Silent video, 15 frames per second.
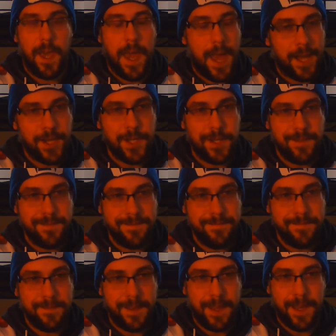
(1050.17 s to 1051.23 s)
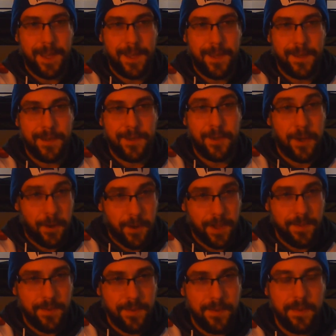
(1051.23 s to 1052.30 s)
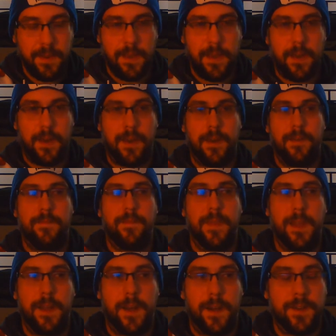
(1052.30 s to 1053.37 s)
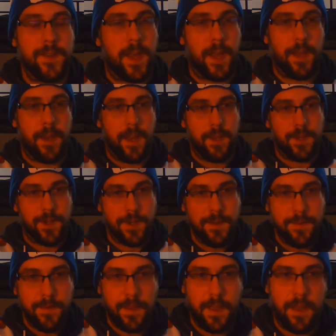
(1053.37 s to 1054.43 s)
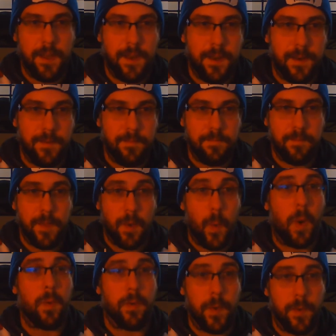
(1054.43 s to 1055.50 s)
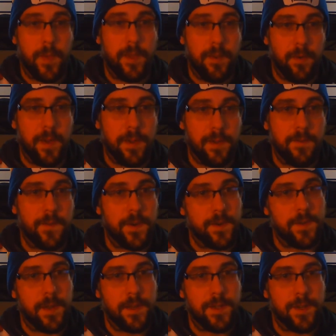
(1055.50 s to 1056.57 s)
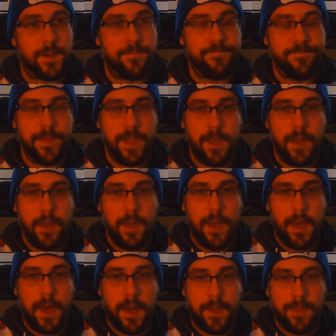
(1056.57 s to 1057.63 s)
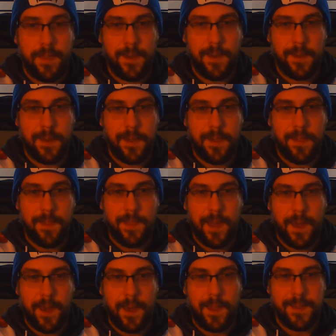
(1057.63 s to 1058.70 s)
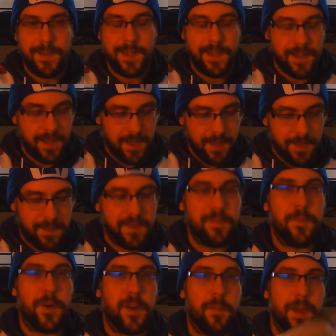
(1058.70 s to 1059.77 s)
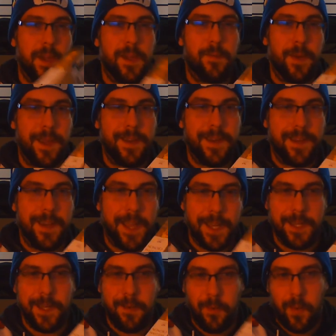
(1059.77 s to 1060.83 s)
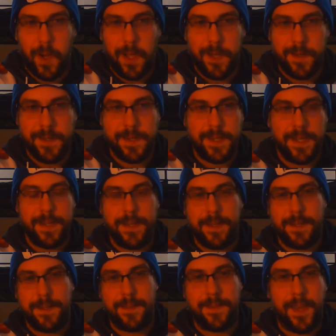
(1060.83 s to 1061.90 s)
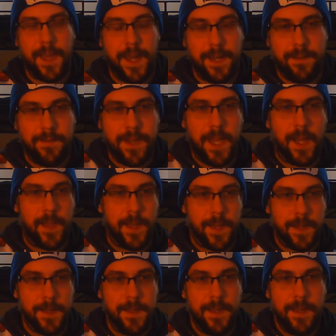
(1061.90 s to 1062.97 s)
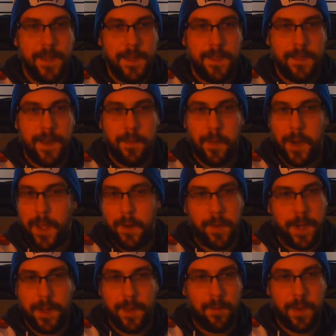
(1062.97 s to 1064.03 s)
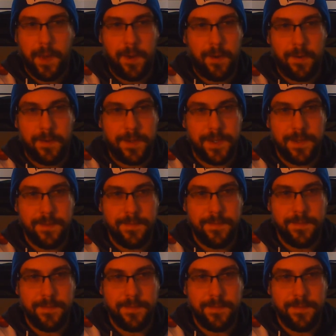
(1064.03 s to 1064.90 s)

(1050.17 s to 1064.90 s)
action and notice in our second nature what we're really doing to first nature. I think that this book being written in 91 is kind of telling that we're not reading about